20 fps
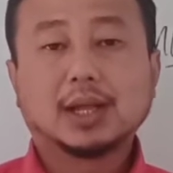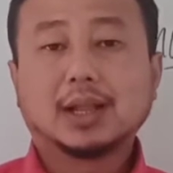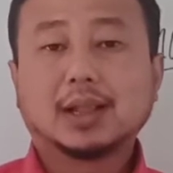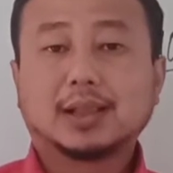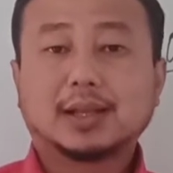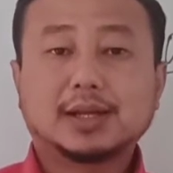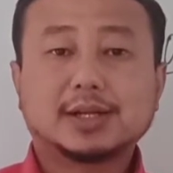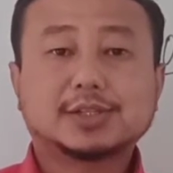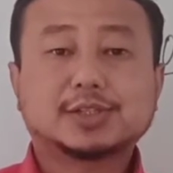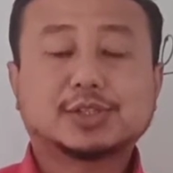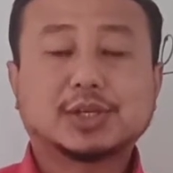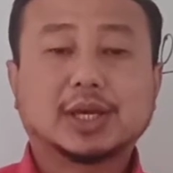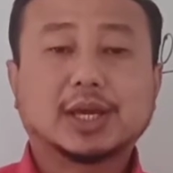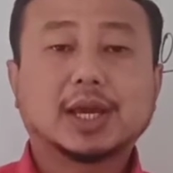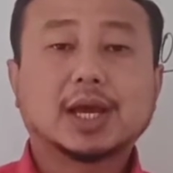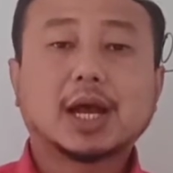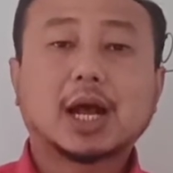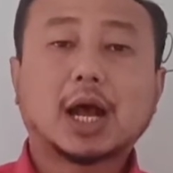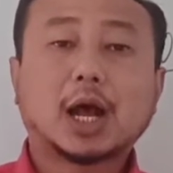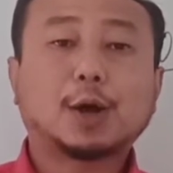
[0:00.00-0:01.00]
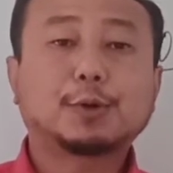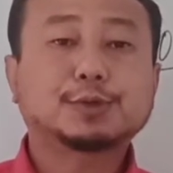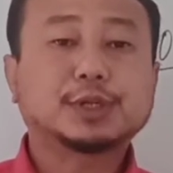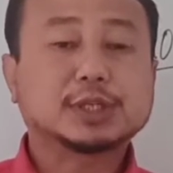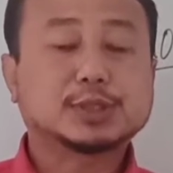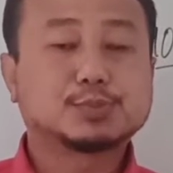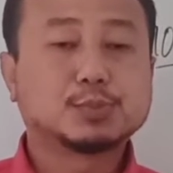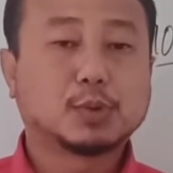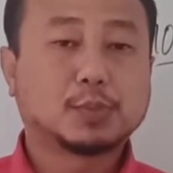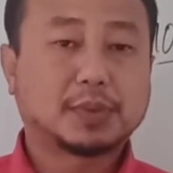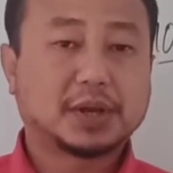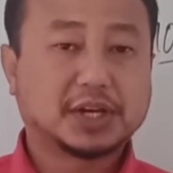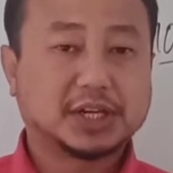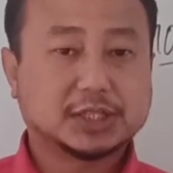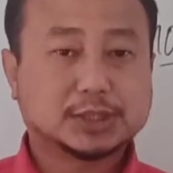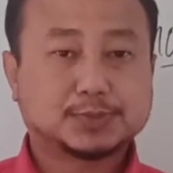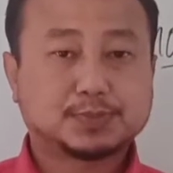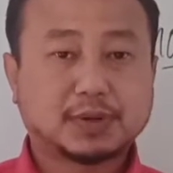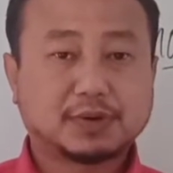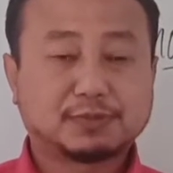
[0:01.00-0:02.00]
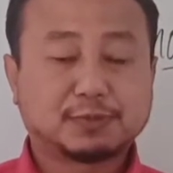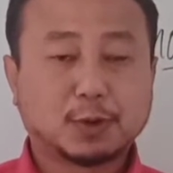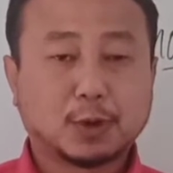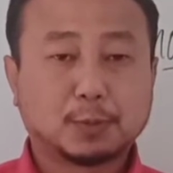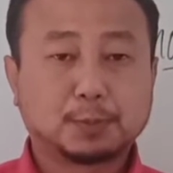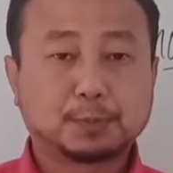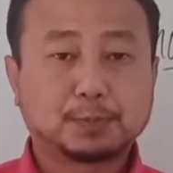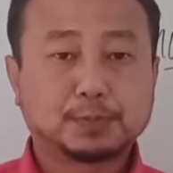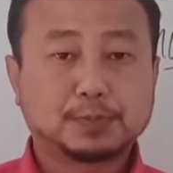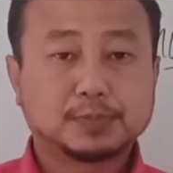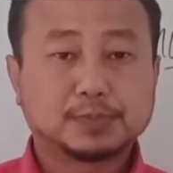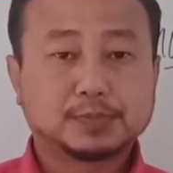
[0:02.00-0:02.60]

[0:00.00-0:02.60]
Let us see how this movement is performed.